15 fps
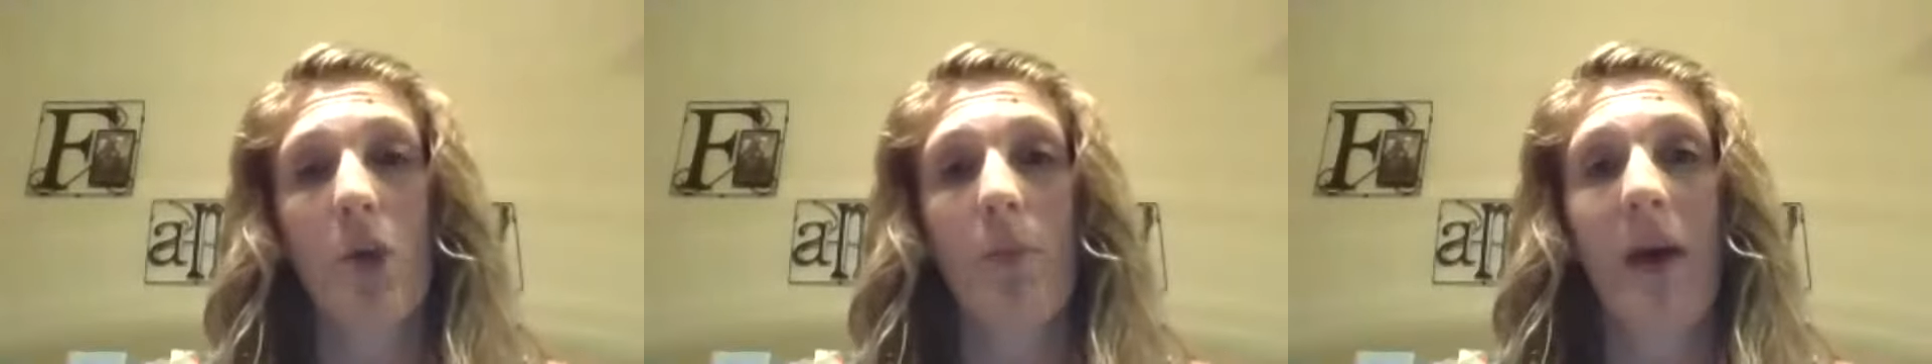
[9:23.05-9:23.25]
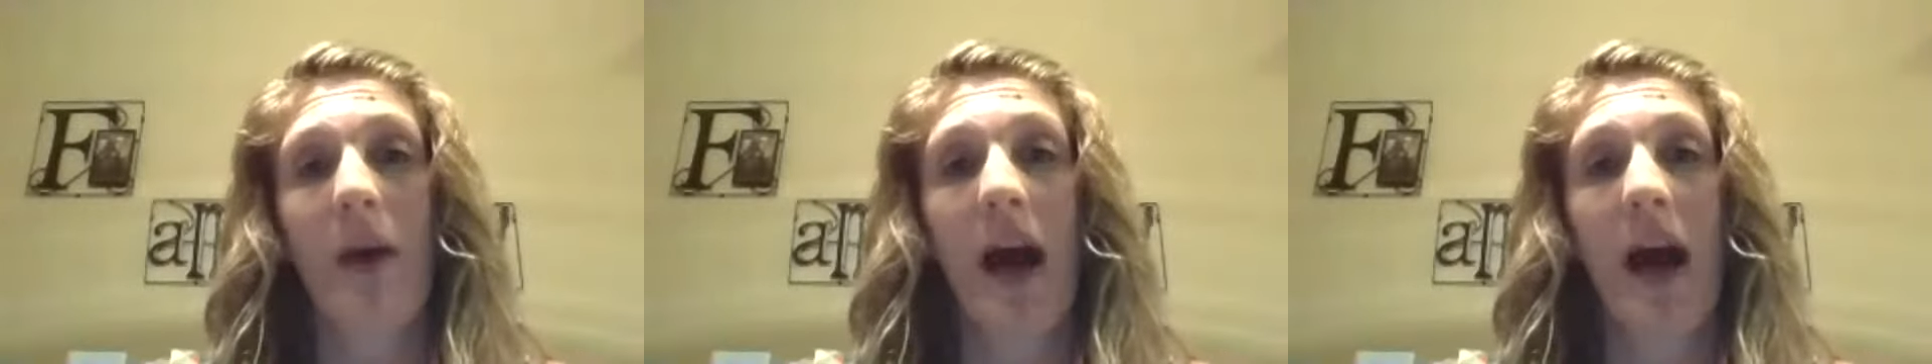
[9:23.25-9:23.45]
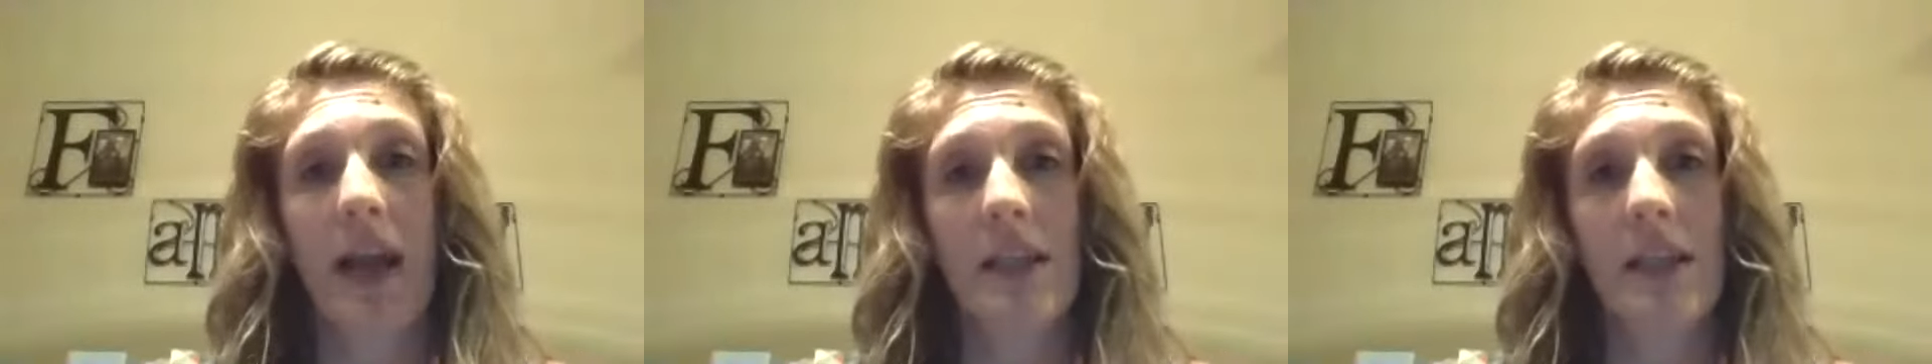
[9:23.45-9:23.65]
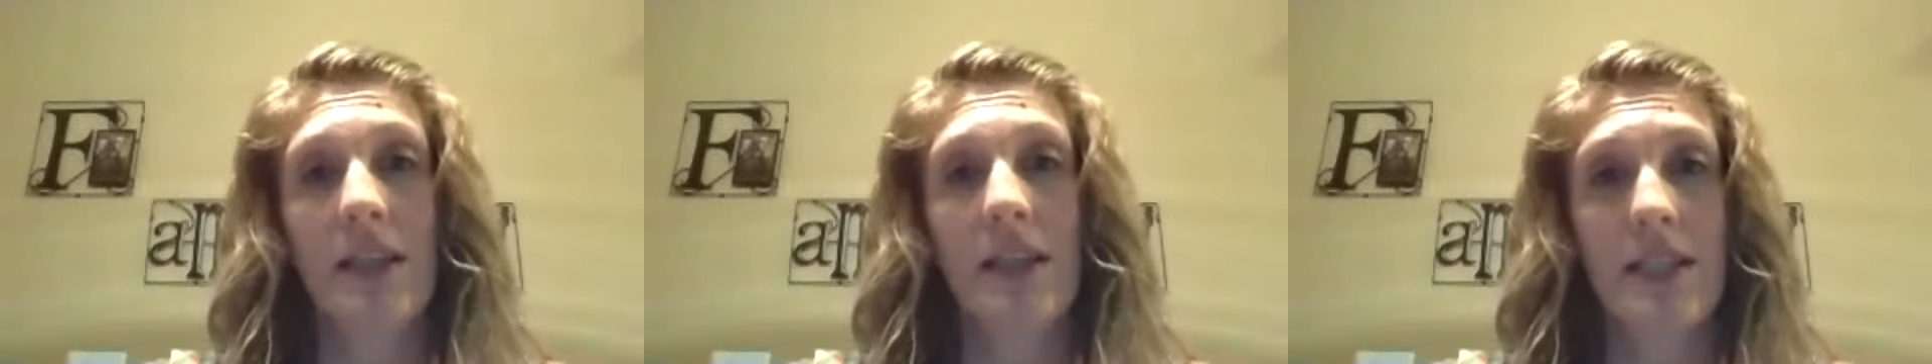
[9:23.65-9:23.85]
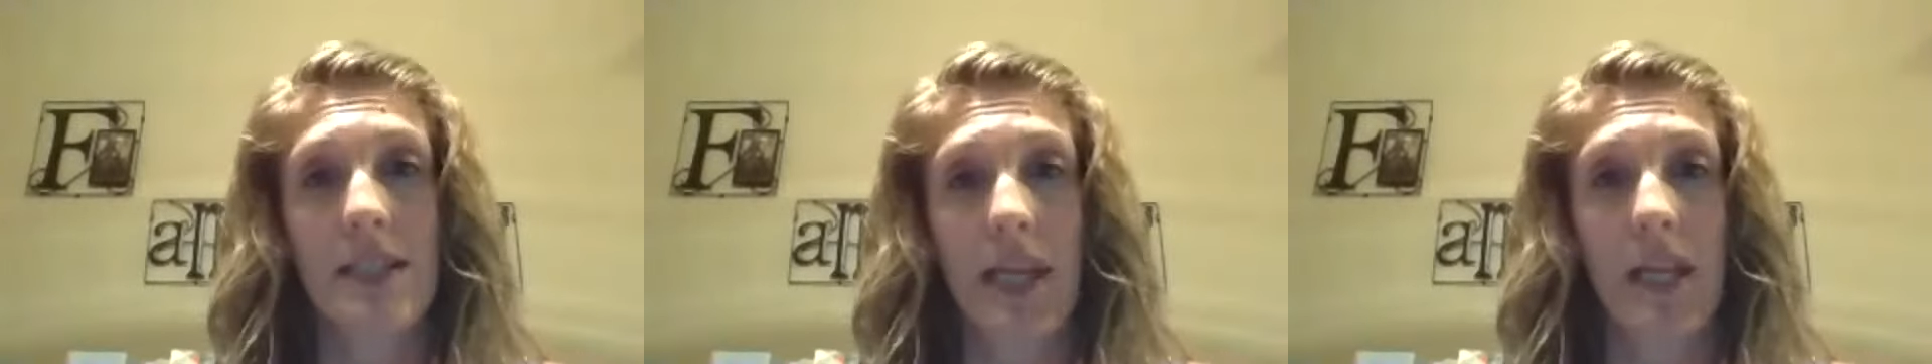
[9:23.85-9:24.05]
behind the
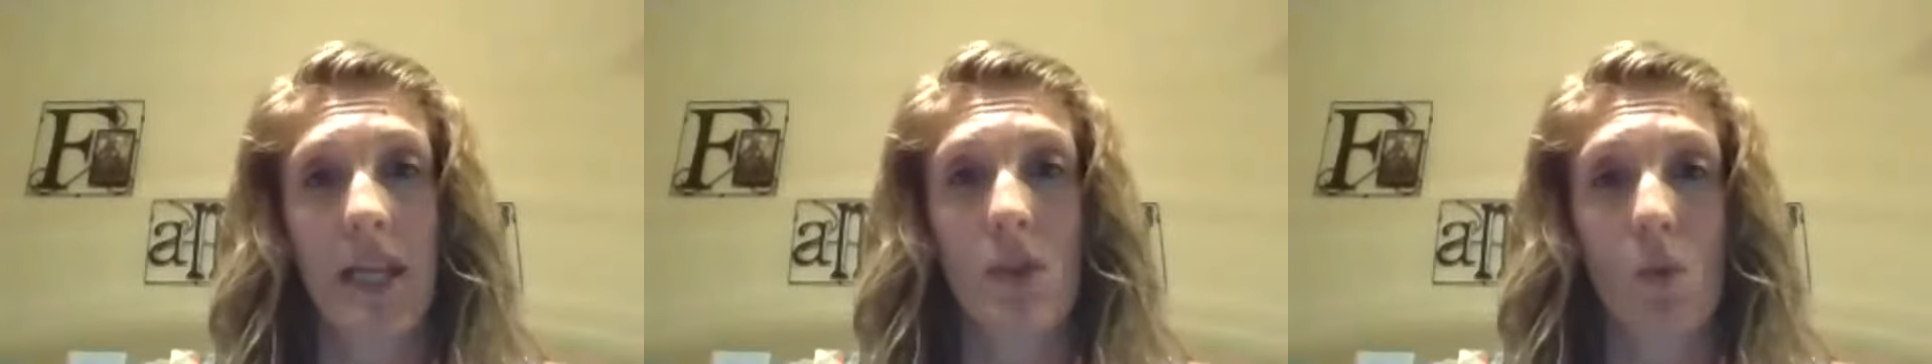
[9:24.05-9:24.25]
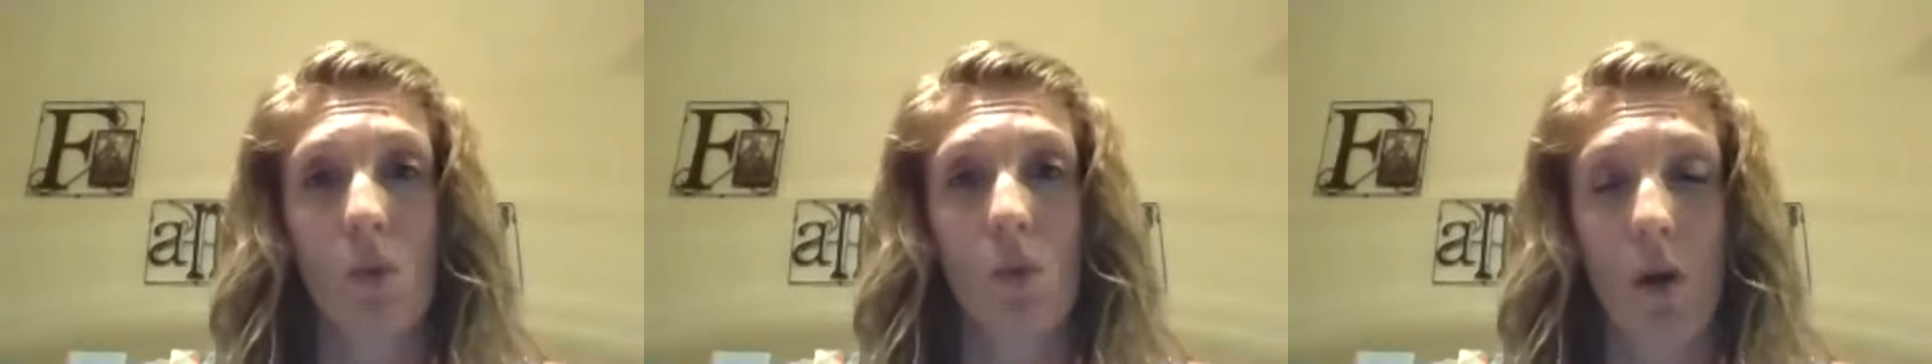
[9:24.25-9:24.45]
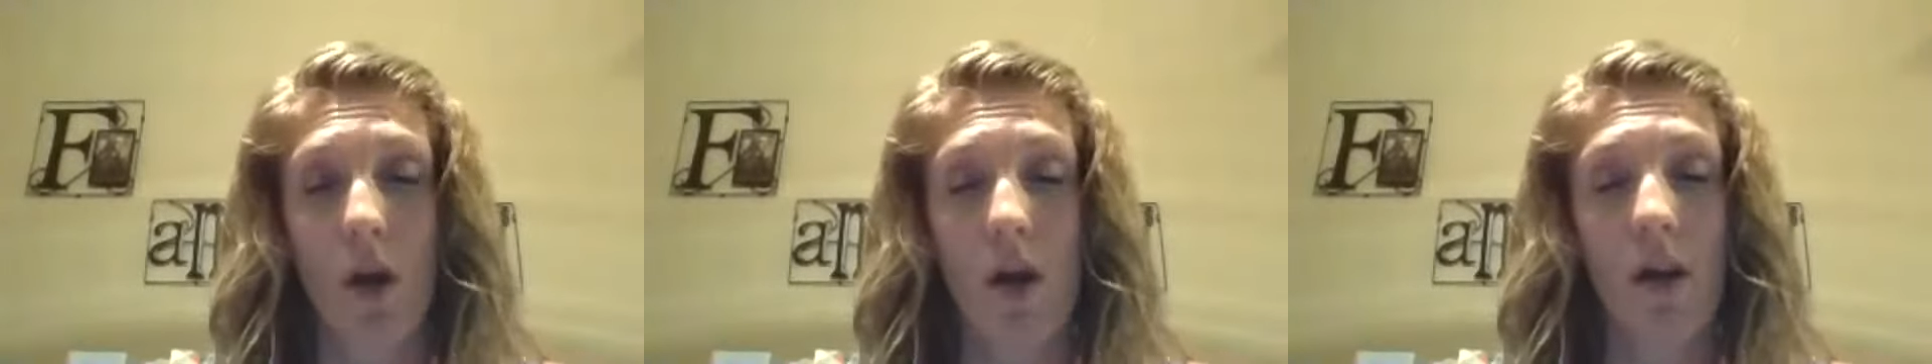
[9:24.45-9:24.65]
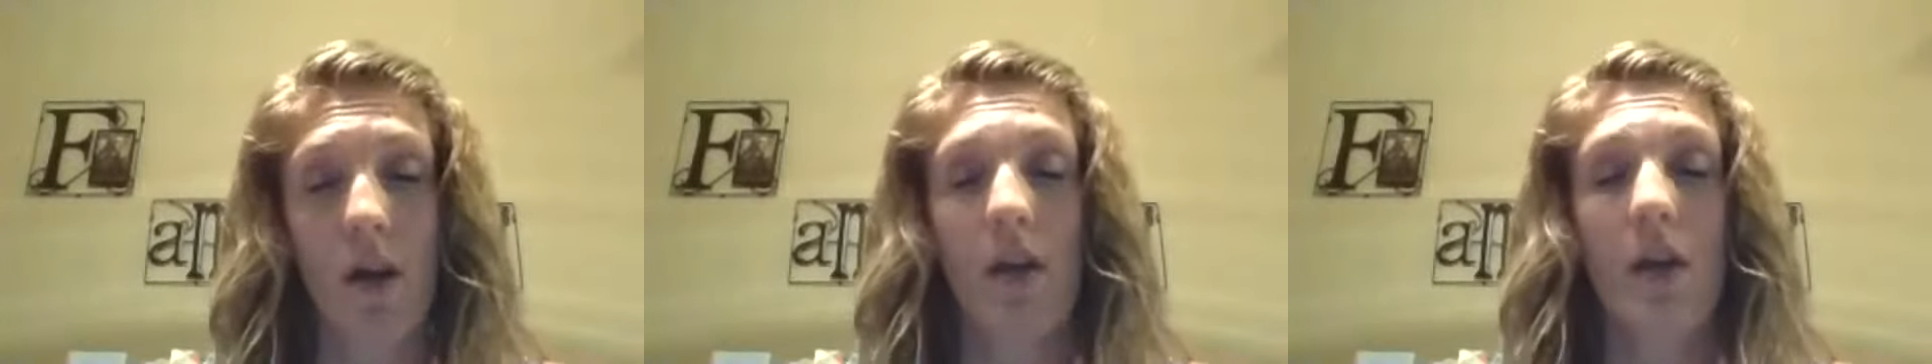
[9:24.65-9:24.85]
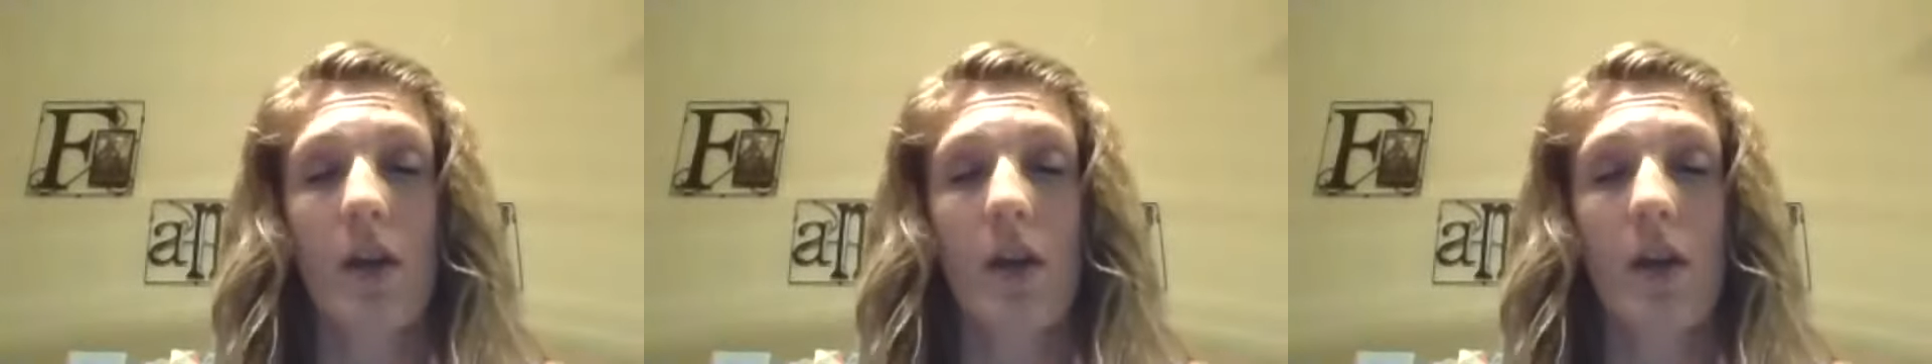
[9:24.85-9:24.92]
scenes work.